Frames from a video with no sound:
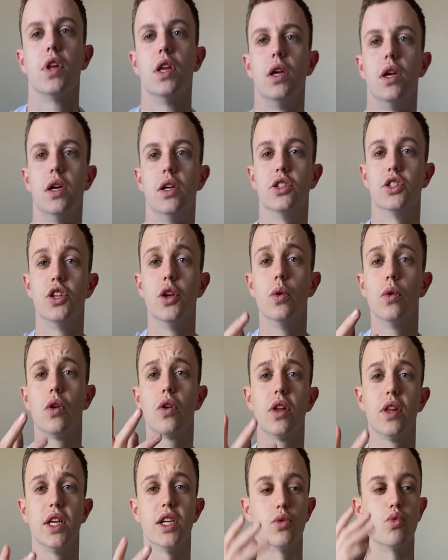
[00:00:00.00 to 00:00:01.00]
So you look at
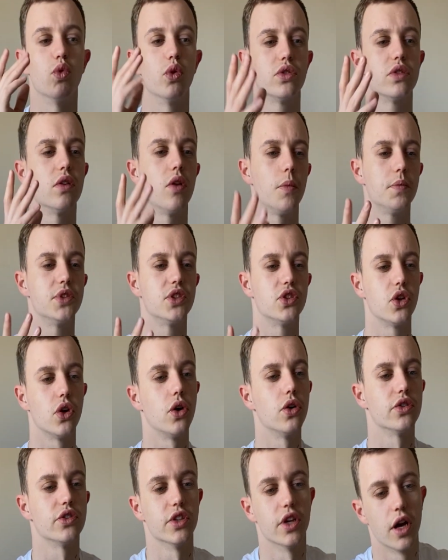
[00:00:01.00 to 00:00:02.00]
this Russell Hobbs
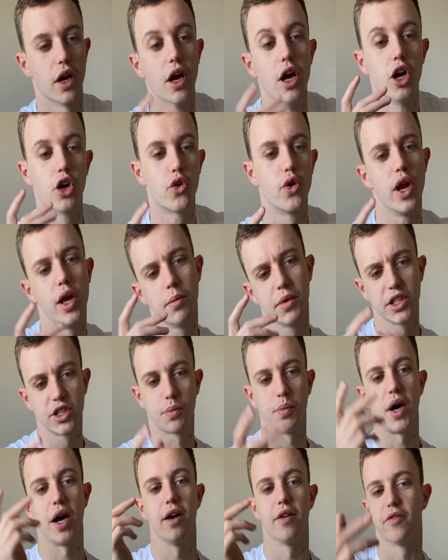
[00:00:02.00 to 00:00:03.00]
toaster, cream
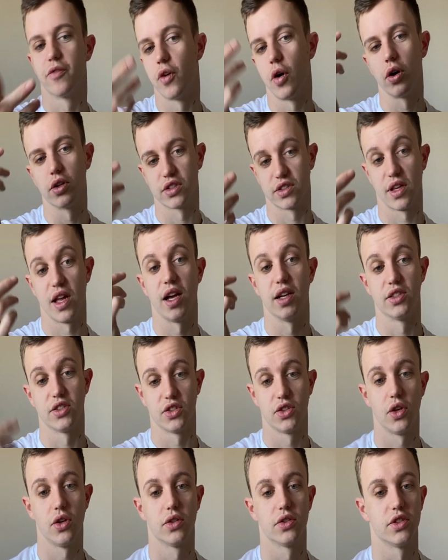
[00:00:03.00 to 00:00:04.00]
inspired 4-slice
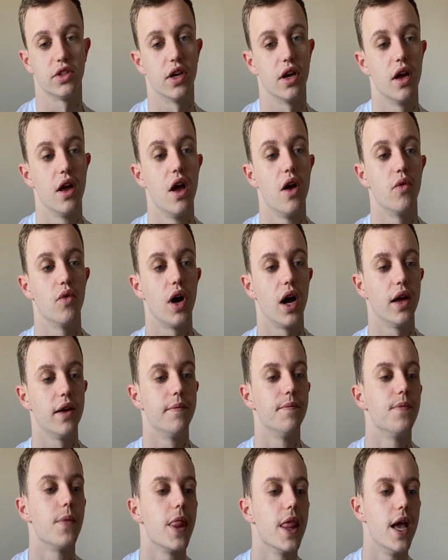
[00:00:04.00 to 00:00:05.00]
toaster, right?
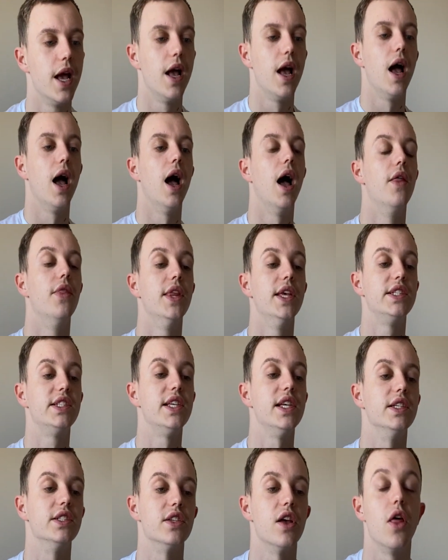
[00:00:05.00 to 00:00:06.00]
And this
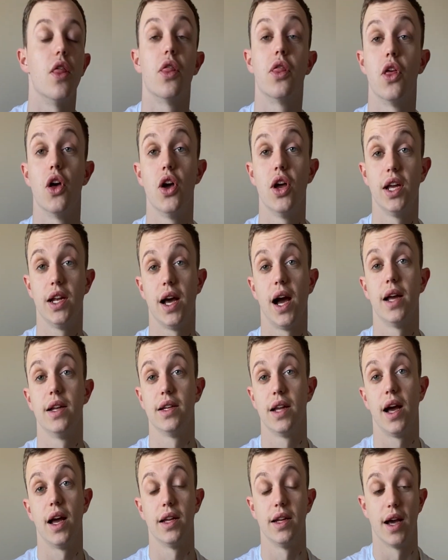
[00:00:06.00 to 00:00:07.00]
is
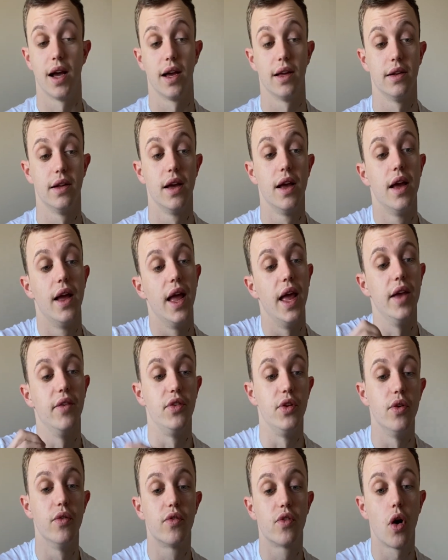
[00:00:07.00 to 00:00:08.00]
$39.99. If
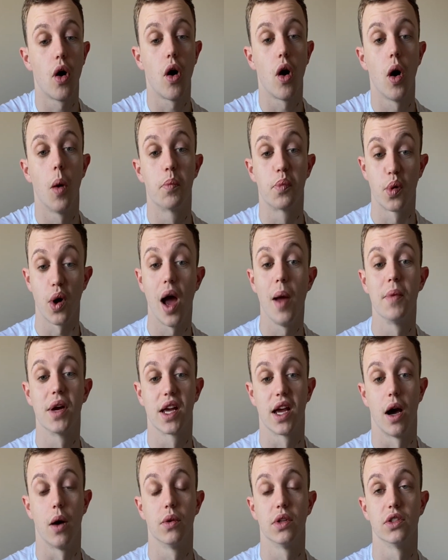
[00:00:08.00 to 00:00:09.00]
you've got a Prime
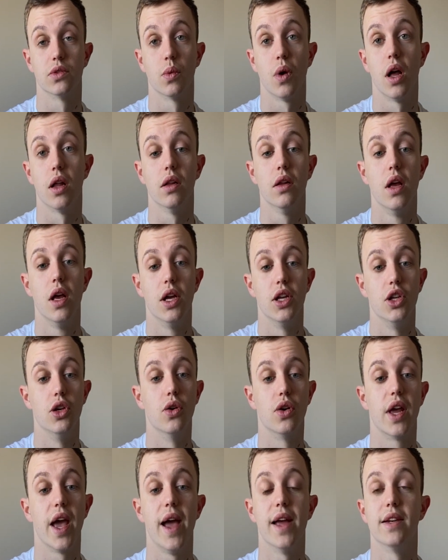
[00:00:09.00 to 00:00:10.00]
account as well, you'll
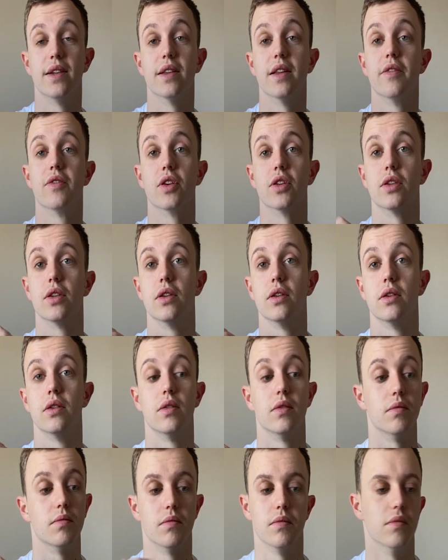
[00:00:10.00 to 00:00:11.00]
get it delivered
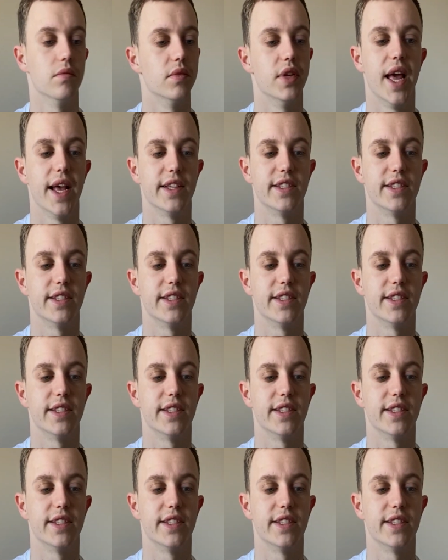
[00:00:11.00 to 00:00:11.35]
next